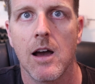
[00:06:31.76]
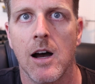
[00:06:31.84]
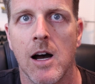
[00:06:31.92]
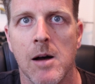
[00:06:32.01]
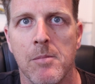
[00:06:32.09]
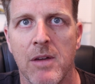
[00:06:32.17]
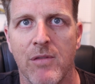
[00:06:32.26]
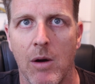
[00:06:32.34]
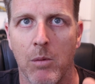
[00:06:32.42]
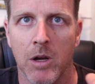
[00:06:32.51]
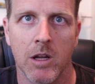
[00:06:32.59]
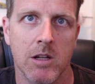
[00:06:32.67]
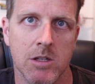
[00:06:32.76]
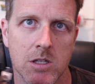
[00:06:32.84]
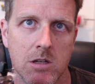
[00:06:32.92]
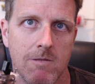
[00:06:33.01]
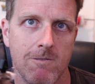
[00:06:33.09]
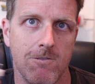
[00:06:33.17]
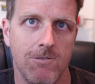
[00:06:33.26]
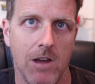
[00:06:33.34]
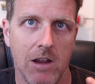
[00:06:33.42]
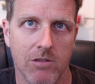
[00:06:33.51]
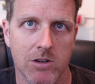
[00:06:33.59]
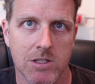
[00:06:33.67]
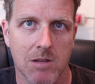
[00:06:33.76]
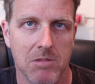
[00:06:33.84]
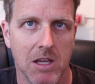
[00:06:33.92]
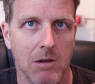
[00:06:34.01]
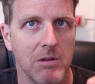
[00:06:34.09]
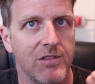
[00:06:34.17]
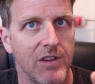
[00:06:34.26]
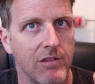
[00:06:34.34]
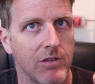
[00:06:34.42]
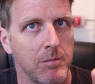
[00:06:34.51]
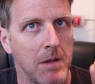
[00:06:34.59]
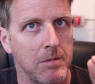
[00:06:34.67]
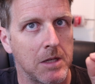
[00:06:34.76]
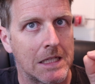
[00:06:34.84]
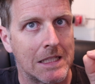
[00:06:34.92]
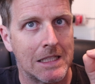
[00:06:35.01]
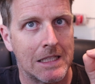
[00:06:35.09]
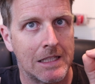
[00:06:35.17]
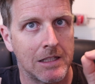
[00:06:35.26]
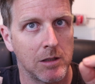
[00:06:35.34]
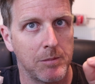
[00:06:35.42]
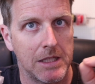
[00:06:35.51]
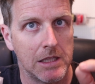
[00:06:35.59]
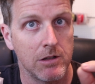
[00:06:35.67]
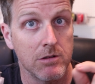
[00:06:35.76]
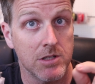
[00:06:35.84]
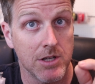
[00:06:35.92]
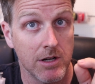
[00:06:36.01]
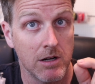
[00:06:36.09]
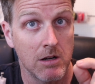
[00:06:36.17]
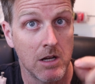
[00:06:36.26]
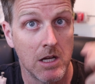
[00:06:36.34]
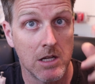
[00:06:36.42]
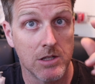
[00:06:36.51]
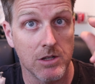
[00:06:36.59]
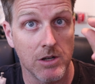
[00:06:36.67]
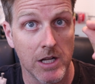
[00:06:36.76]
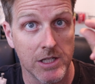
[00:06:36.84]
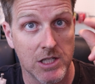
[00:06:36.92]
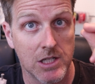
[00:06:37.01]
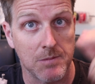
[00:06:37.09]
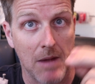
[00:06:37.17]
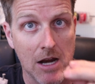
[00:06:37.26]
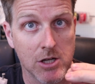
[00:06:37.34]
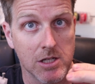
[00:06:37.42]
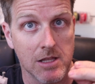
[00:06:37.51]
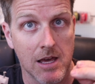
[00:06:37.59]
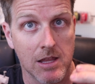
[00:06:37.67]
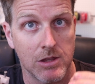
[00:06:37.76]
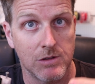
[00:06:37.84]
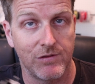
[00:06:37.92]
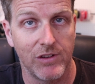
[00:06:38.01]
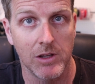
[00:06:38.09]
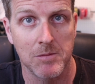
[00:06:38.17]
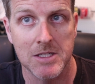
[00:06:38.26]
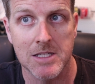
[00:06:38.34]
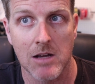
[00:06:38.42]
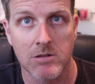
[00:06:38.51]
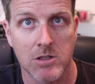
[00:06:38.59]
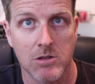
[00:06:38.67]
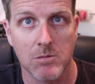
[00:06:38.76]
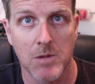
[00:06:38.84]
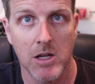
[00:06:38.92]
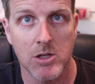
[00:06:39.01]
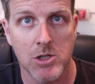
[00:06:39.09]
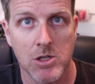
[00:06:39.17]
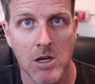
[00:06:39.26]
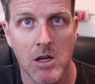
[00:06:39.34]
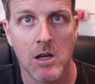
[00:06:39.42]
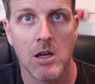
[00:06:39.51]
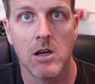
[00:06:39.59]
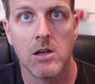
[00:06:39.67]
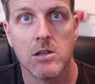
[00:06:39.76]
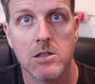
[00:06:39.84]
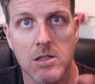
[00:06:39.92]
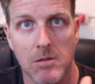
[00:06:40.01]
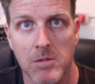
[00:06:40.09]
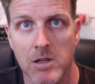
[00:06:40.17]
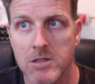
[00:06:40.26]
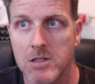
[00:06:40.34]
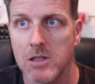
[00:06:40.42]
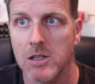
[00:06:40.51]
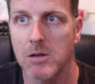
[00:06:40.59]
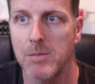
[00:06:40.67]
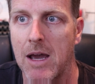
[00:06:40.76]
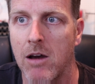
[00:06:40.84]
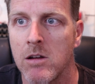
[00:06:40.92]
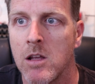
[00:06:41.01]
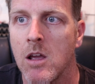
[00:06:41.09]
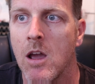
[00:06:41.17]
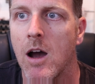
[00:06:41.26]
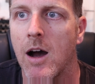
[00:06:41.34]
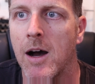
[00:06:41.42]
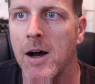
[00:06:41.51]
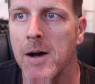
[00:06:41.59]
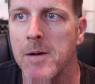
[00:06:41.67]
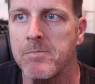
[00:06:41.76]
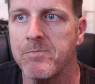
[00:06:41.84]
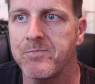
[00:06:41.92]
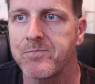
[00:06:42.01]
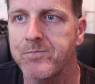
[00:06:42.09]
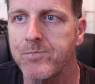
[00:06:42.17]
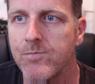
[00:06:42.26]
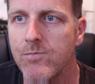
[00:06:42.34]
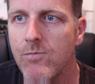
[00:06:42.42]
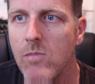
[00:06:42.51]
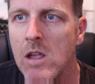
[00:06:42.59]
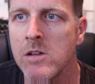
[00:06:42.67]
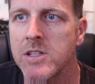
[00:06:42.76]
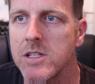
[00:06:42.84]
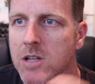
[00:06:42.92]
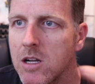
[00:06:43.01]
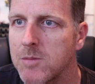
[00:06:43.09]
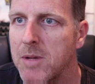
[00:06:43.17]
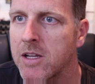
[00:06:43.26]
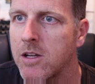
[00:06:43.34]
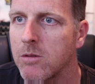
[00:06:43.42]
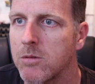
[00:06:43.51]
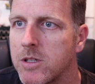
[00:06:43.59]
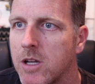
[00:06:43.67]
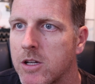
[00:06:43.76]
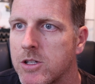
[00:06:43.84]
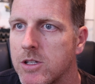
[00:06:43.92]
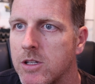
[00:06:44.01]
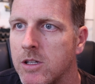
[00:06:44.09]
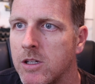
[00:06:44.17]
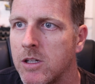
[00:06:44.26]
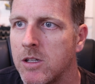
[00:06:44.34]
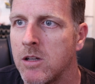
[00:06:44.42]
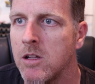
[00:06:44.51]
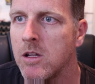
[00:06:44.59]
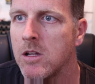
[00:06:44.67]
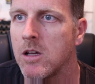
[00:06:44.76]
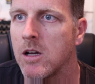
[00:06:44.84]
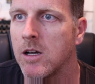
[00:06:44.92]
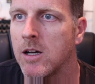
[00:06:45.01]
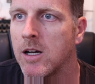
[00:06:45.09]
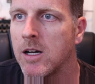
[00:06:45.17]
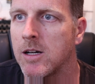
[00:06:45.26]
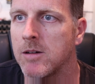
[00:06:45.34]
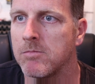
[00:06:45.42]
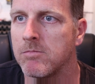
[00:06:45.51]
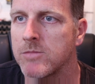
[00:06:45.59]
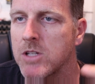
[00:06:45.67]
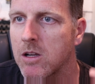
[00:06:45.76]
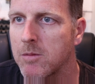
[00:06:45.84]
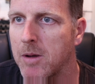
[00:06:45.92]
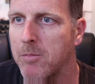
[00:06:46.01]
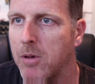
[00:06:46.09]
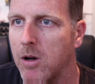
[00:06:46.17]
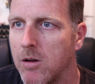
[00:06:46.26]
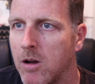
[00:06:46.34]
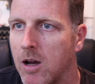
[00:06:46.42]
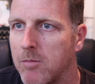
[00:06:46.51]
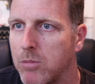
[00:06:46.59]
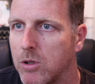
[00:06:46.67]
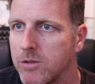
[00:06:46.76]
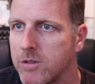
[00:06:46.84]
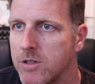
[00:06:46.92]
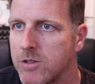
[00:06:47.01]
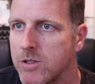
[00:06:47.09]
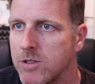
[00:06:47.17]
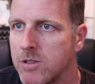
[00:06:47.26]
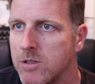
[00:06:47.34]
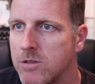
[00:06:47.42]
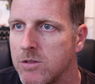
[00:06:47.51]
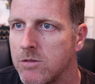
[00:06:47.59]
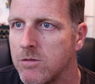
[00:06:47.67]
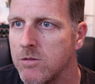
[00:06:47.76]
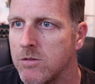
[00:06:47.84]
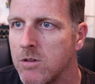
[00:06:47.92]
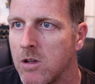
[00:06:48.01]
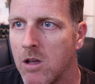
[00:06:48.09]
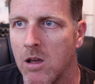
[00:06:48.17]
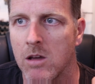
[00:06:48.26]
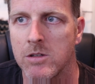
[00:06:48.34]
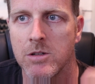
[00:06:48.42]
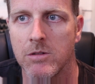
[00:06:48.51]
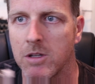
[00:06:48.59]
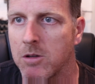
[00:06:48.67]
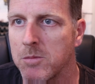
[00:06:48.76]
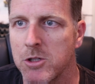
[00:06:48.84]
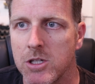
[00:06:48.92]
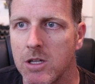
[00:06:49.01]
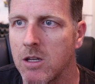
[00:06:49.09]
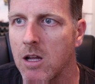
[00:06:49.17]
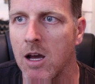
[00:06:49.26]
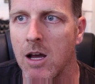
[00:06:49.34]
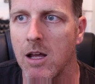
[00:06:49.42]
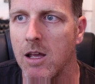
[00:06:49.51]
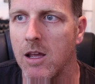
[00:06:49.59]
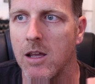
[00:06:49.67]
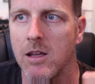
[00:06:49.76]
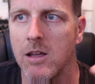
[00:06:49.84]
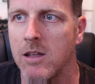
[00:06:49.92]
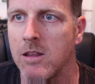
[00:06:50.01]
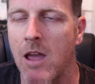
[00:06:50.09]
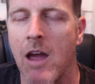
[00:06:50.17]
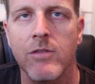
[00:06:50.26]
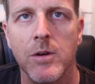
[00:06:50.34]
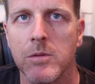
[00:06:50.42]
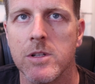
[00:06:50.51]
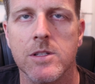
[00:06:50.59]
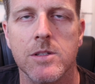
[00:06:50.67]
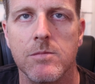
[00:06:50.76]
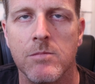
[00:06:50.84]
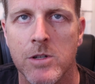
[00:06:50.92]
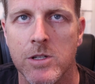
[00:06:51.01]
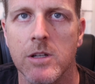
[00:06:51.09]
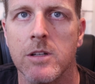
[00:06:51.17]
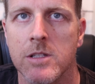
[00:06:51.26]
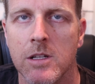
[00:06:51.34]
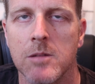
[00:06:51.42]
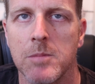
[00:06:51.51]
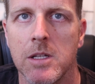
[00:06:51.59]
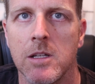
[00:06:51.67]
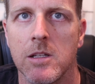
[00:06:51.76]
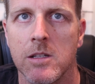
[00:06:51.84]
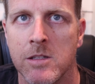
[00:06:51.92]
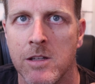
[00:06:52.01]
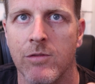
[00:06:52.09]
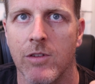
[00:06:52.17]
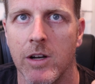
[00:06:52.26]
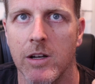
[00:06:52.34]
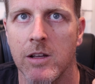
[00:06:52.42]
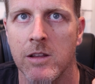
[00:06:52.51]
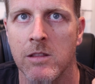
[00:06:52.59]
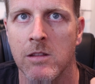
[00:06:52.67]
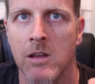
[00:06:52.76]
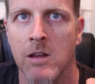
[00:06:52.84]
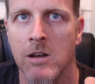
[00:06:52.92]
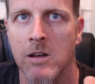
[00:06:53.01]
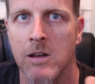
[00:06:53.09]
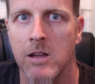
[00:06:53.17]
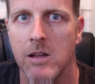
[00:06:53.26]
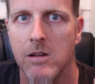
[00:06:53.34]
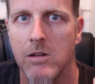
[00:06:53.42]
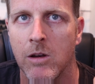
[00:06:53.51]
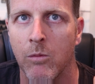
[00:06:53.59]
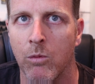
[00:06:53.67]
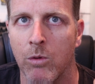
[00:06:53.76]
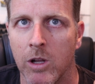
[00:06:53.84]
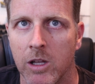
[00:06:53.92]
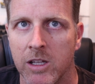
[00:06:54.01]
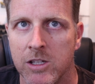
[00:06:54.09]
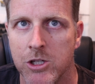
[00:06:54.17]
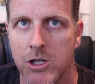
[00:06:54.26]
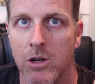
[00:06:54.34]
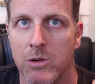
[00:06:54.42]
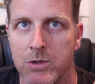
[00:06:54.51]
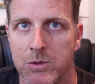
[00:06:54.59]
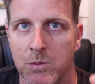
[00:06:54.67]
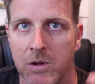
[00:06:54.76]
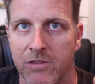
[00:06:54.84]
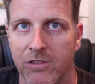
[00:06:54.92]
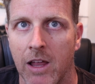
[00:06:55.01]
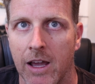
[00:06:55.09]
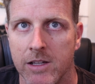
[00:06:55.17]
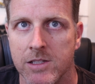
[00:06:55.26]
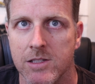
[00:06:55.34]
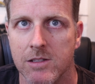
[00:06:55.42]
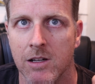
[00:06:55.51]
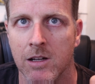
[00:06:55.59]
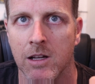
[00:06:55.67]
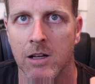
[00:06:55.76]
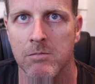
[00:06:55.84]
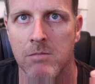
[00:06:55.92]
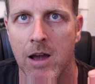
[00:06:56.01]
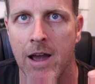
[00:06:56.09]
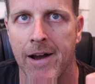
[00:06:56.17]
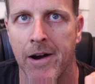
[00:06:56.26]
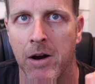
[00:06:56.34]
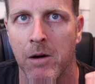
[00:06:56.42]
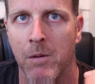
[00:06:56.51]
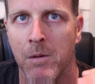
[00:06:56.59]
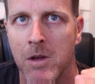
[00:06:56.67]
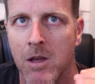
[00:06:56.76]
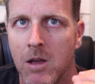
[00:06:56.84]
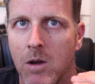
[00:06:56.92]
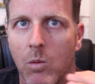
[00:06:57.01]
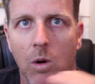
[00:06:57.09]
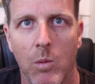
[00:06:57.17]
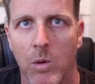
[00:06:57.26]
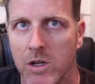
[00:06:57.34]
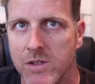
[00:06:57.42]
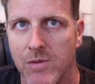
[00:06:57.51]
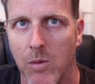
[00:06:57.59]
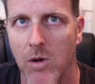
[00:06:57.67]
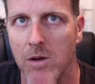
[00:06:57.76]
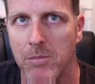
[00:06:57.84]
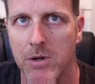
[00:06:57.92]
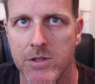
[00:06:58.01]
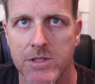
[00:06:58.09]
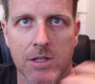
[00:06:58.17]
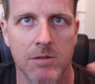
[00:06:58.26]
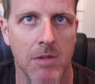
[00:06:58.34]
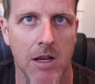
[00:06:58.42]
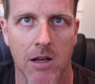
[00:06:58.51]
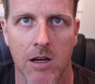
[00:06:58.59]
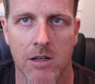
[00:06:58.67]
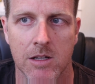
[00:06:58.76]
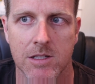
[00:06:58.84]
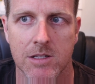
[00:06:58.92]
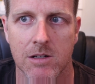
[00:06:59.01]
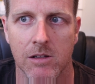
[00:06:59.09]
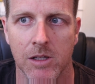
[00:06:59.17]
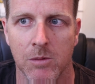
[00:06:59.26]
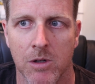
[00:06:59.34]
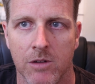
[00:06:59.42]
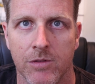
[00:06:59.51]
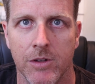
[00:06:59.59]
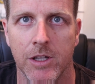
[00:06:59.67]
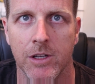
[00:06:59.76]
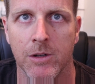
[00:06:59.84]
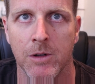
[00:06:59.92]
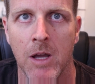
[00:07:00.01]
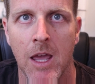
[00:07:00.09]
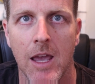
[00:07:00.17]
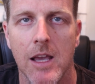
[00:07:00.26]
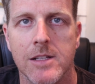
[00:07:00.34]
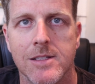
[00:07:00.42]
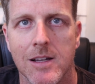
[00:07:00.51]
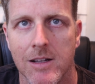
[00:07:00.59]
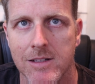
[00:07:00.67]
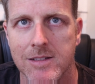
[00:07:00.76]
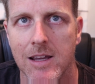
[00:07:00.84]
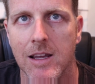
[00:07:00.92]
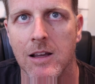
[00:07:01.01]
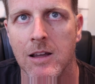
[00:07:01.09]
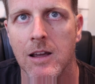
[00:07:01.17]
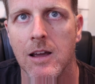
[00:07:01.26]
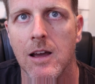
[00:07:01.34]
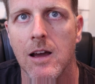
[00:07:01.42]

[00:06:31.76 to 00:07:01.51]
If I were going to favor something, I would favor maybe a little bit looser, so you're not smashing that filament down too much. Something else to think about. Let's see, talked about gear reduction, talked about hob bolt tension, tuning your machine. Everyone's machine is going to be different, and it really shows with flex how what works for one person may not necessarily work for you. It's going to take